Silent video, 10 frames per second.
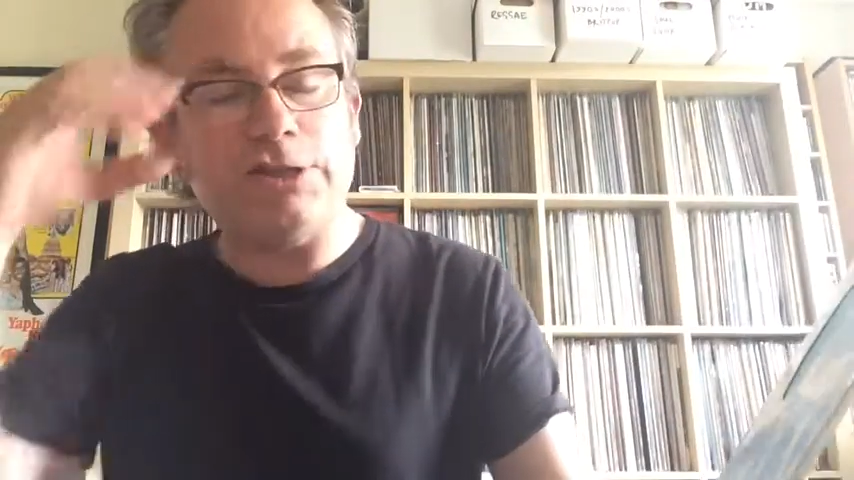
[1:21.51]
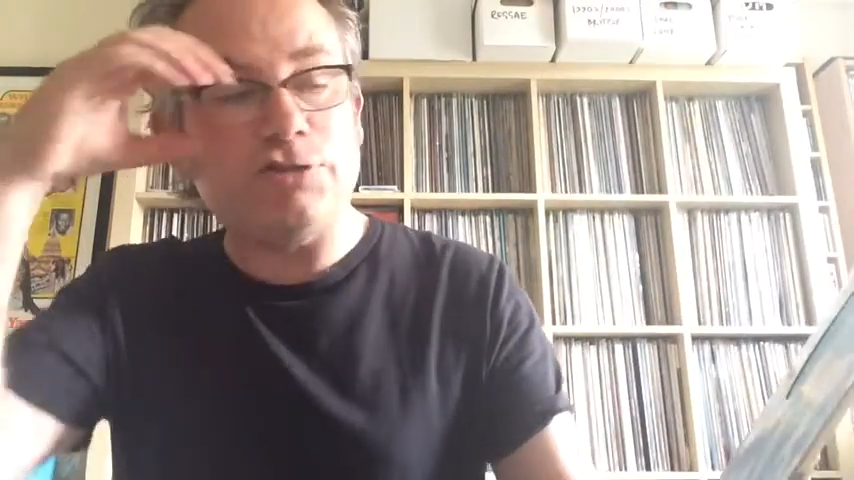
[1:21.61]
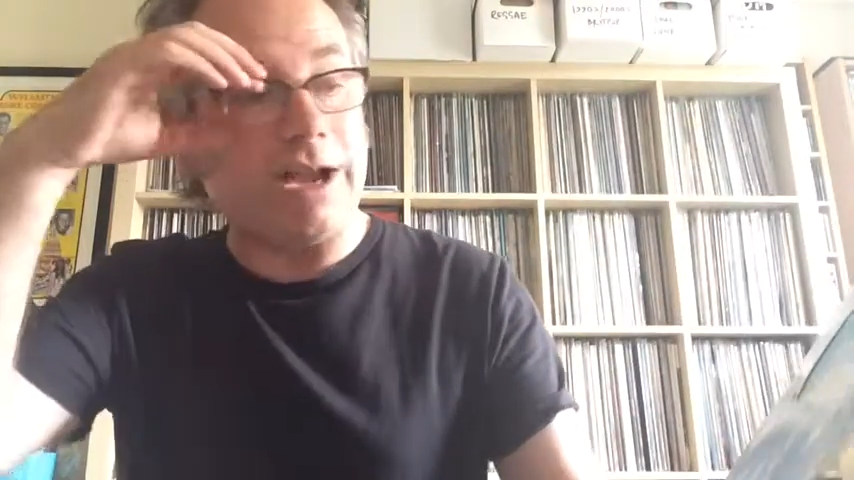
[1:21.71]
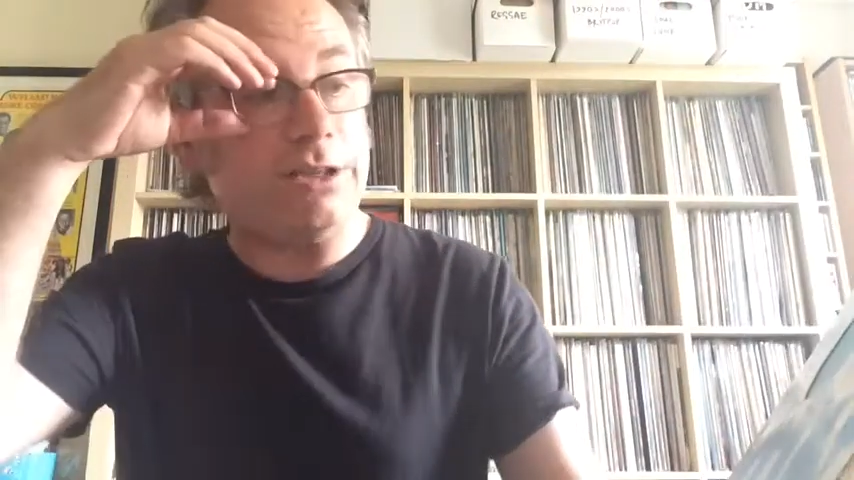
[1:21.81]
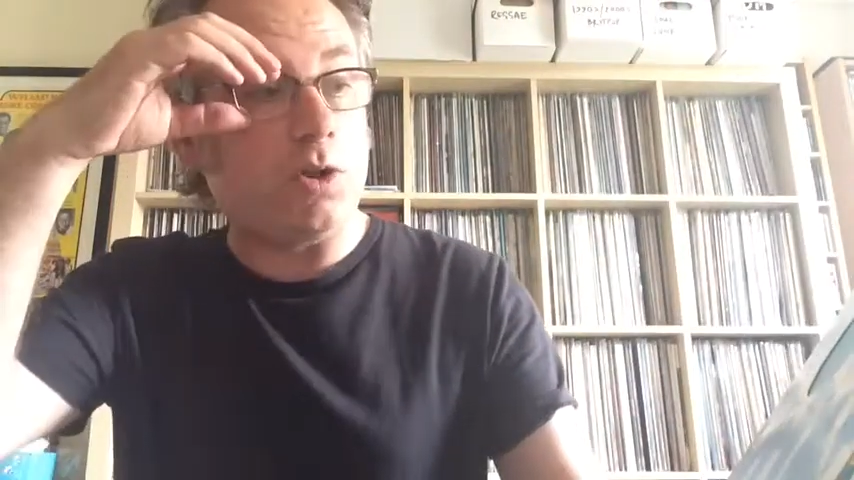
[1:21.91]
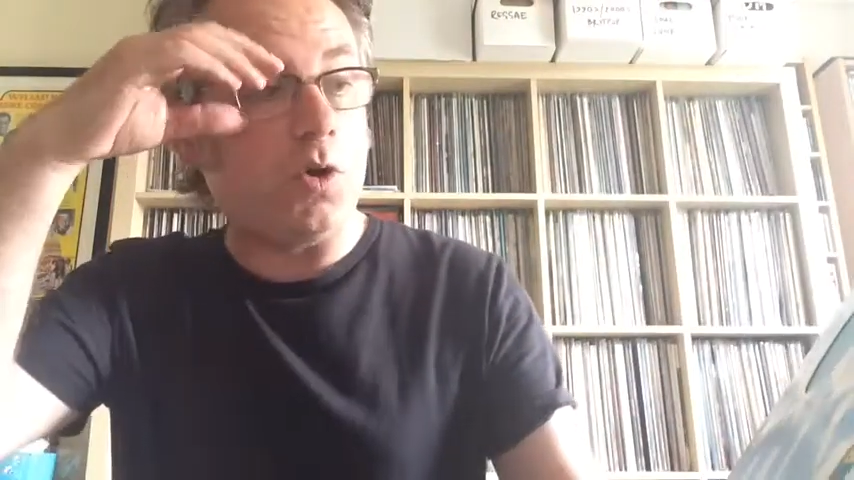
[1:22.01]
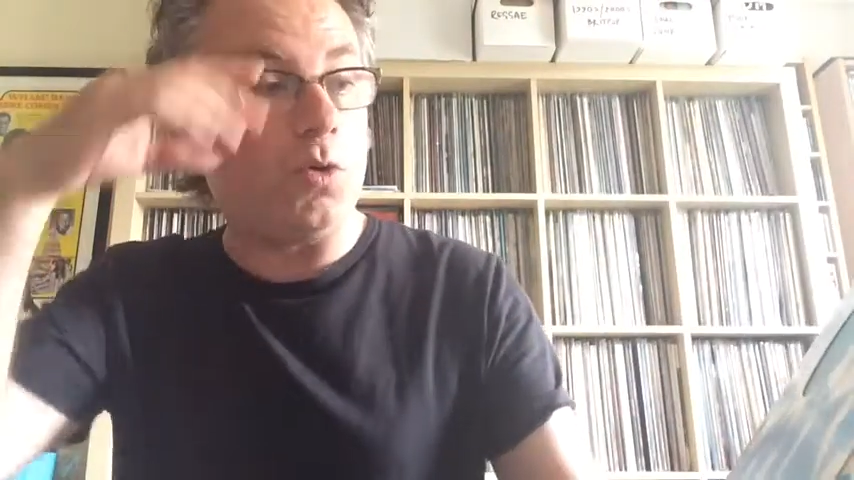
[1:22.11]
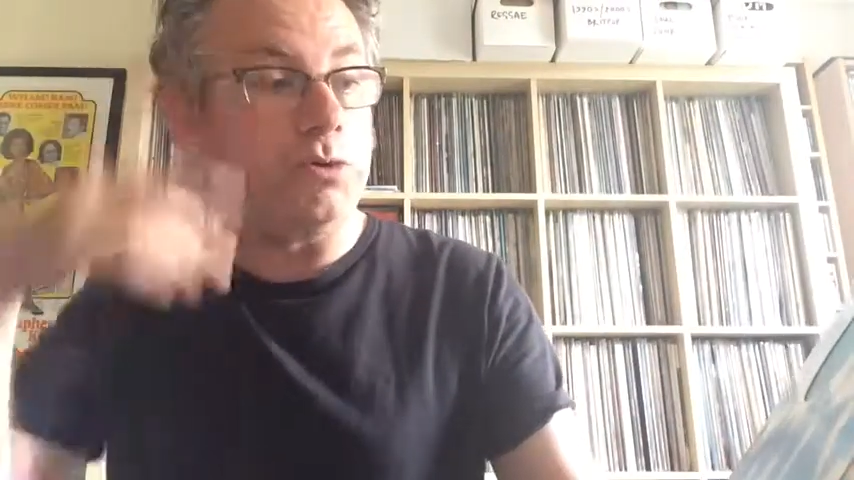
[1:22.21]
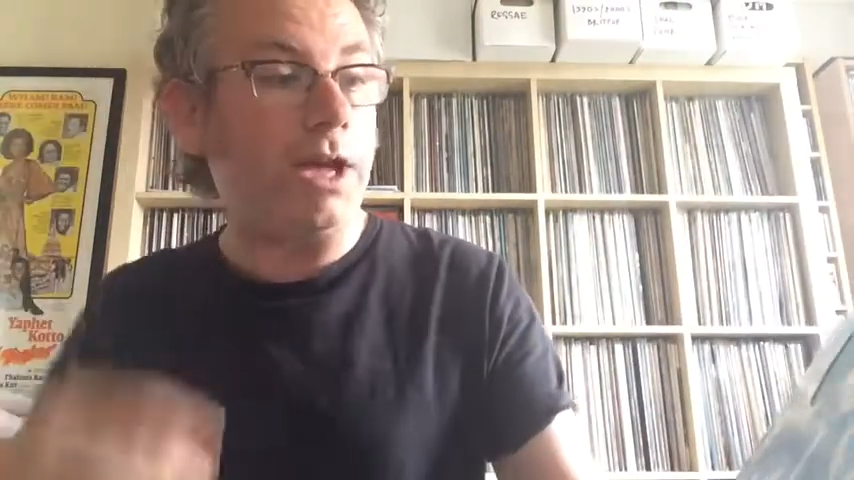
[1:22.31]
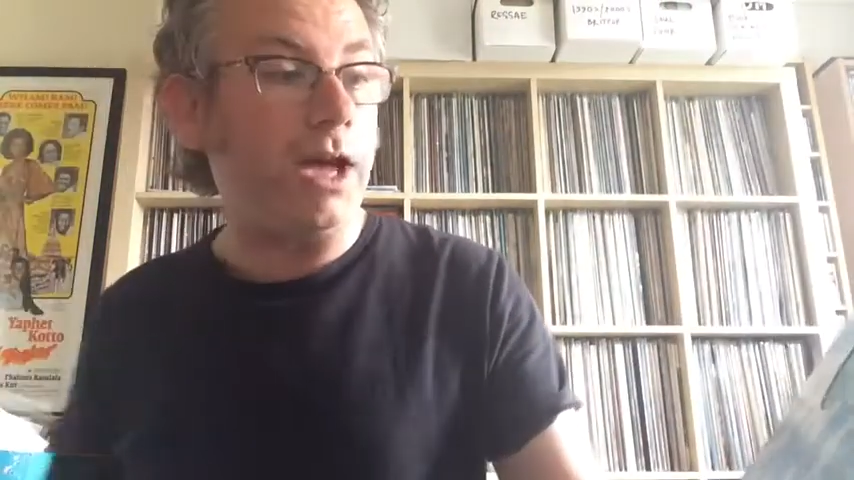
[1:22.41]
The track's
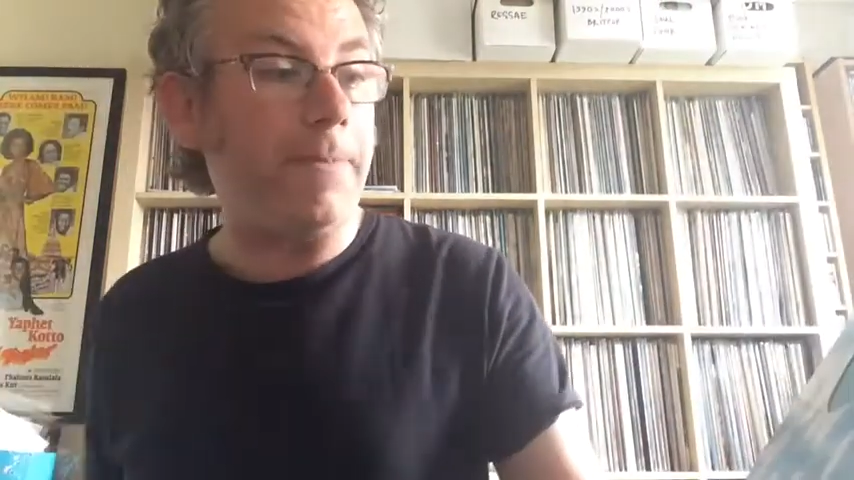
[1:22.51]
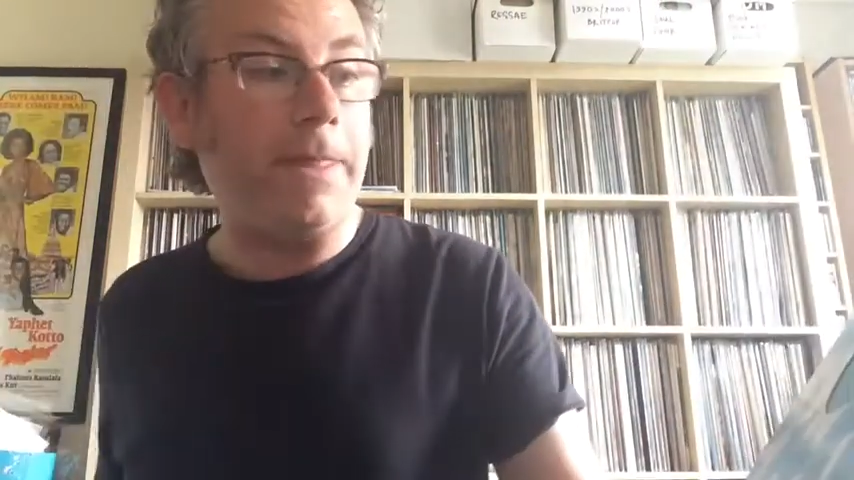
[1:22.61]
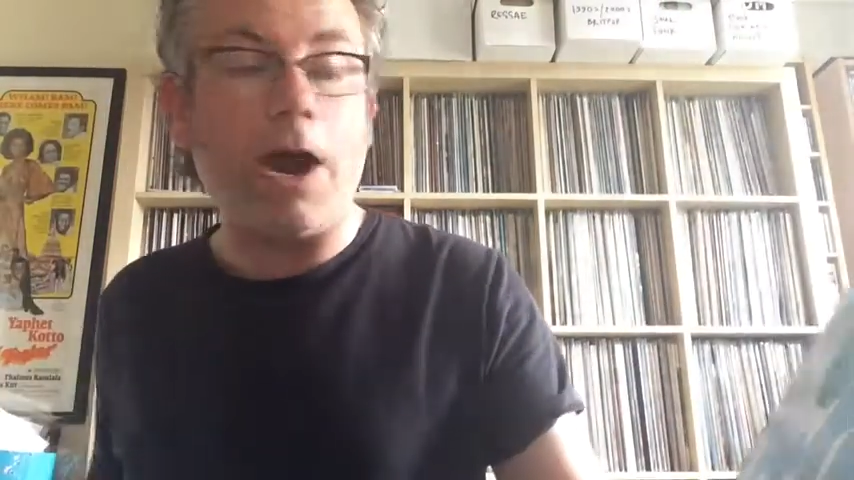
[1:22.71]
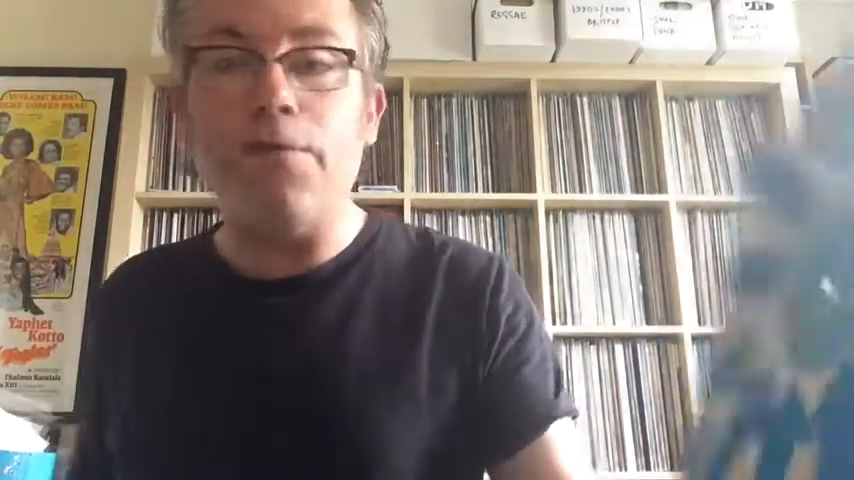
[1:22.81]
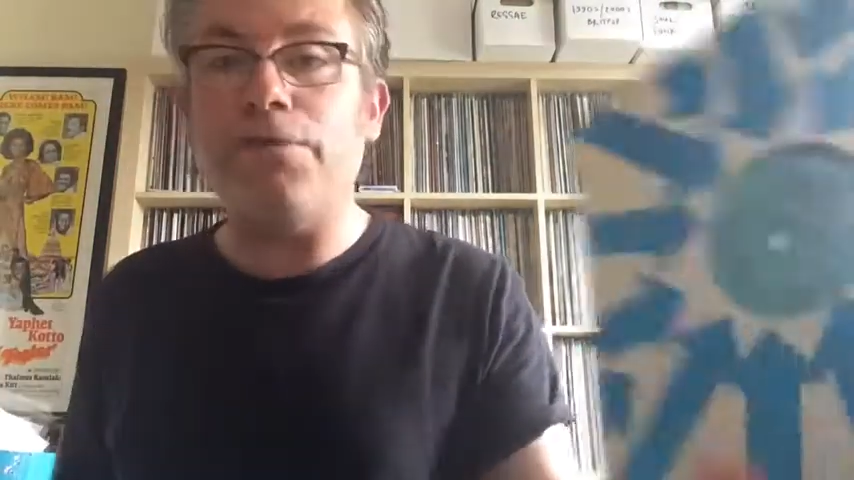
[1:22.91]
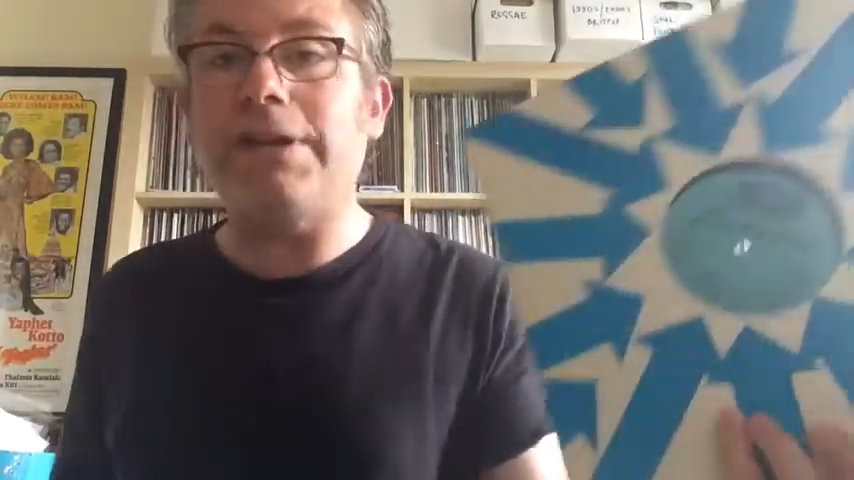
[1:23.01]
called Over